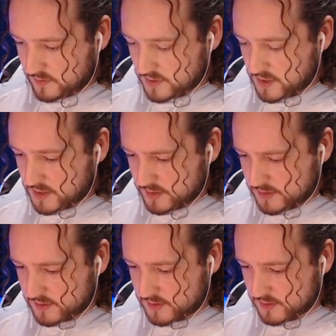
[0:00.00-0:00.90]

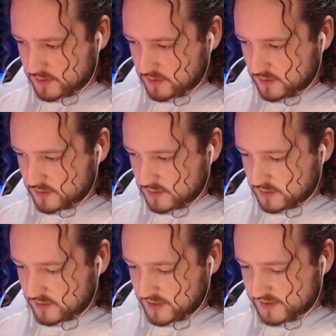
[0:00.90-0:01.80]
Nice.
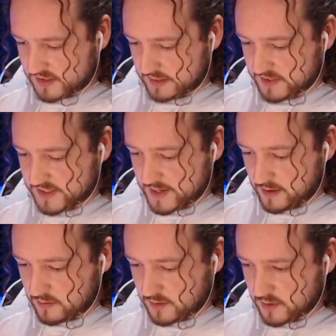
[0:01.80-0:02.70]
Tesla's coming
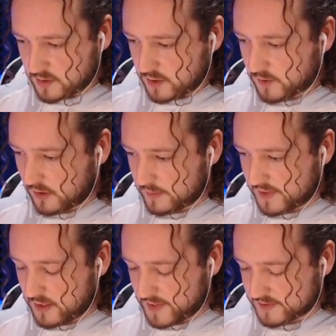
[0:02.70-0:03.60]
down. Dark Goblin
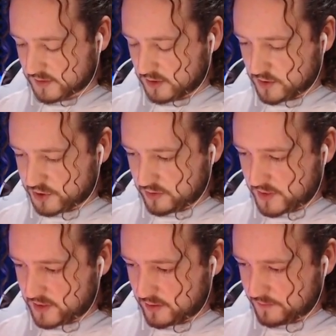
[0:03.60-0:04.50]
killing the Executioner
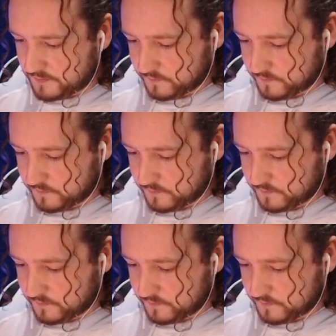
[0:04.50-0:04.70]
here.